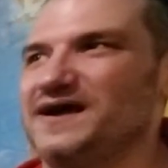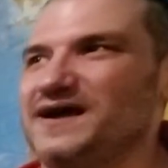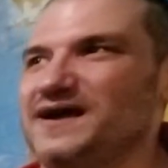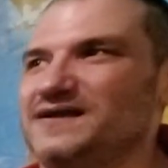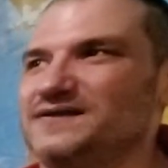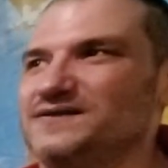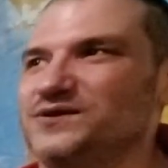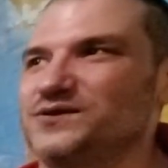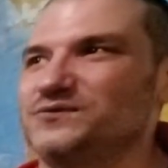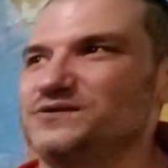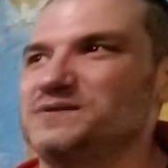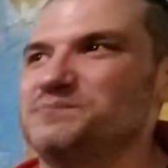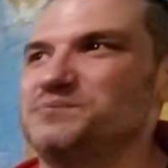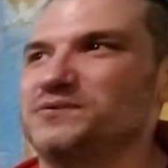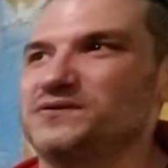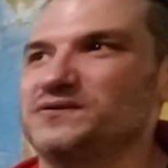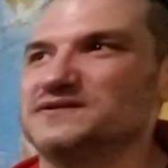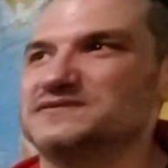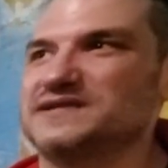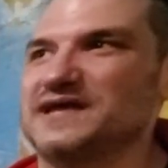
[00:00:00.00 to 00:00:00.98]
the only
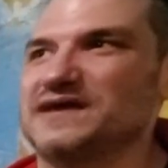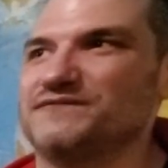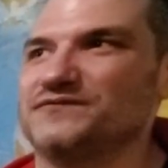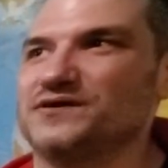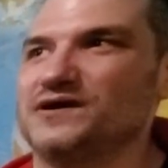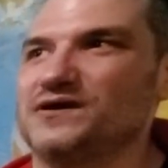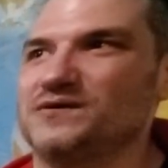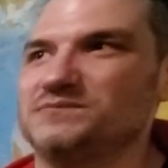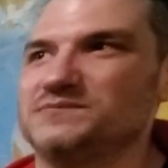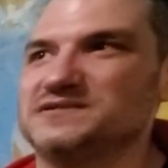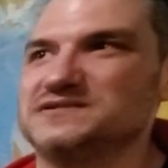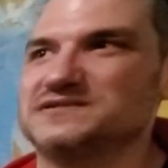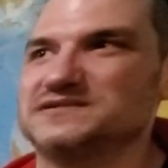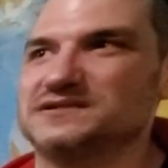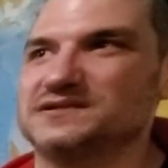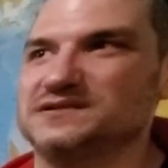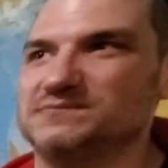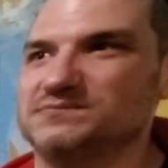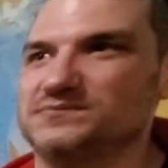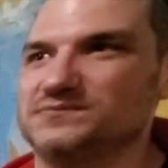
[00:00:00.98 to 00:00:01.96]
pill that's ever helped me
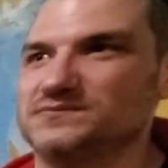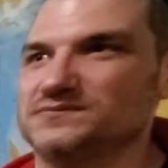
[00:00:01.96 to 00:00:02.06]
sleep